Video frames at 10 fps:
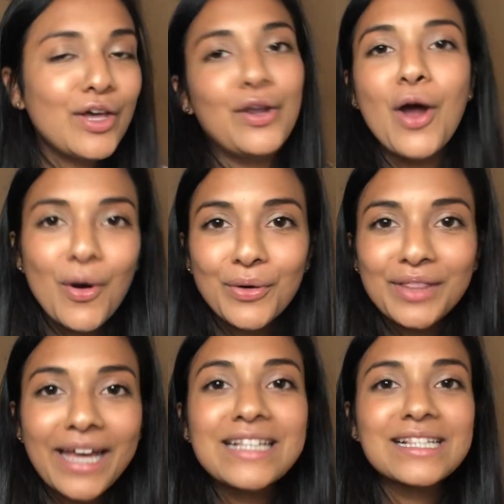No,
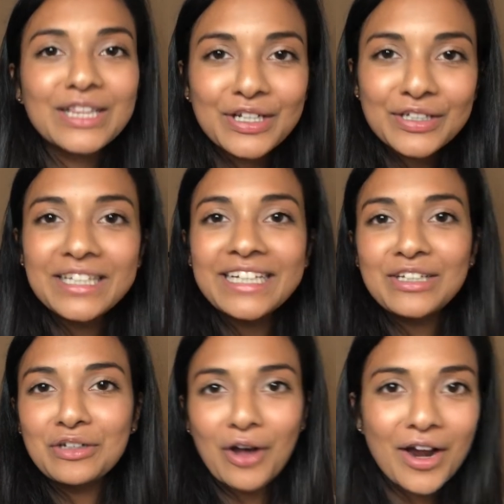that is literally
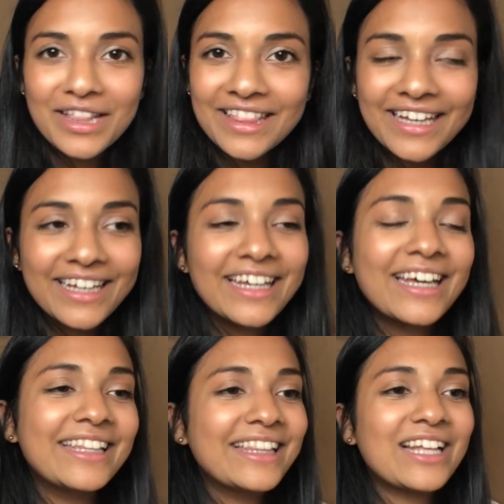not a
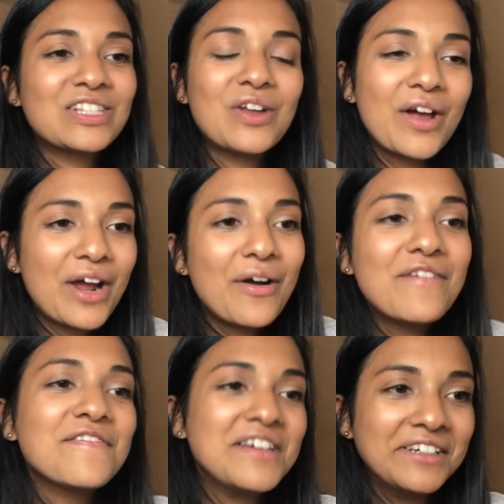thing. That's not how
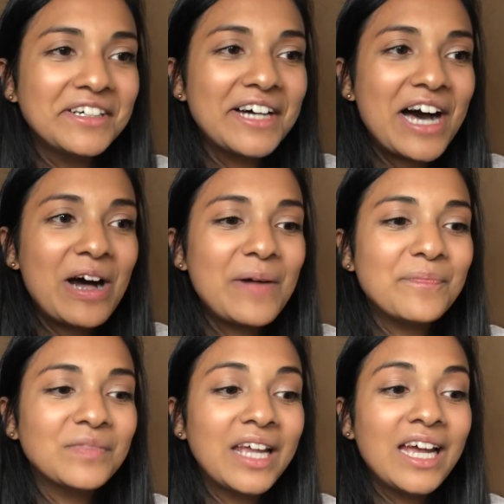I feel.
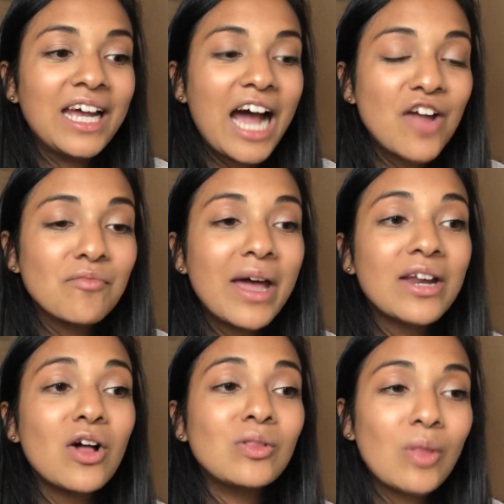I've
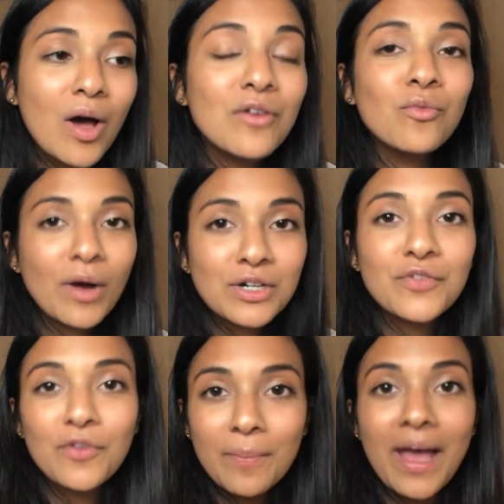met a lot of
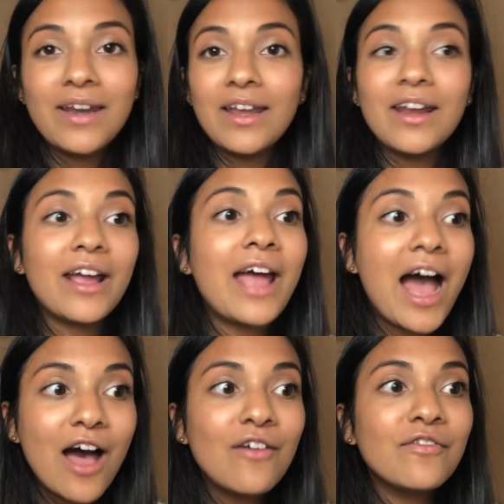wonderful men, and I
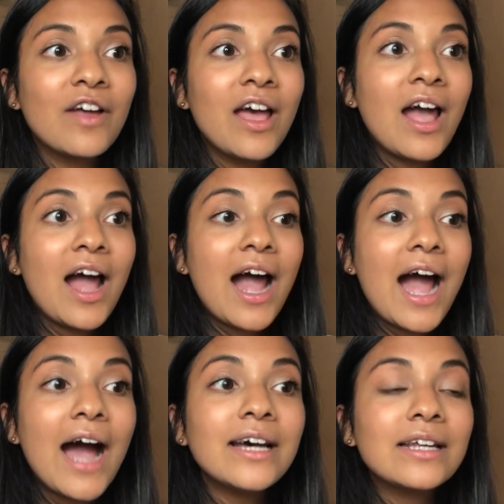have
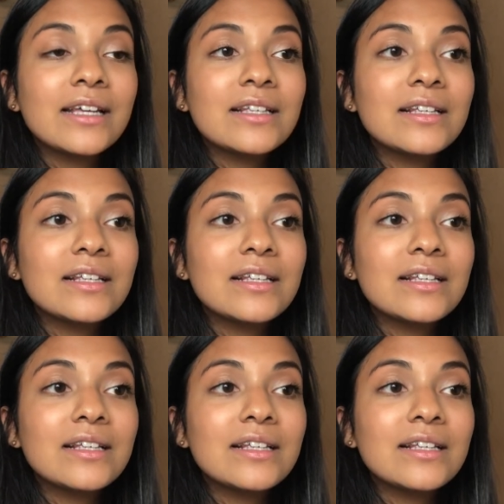had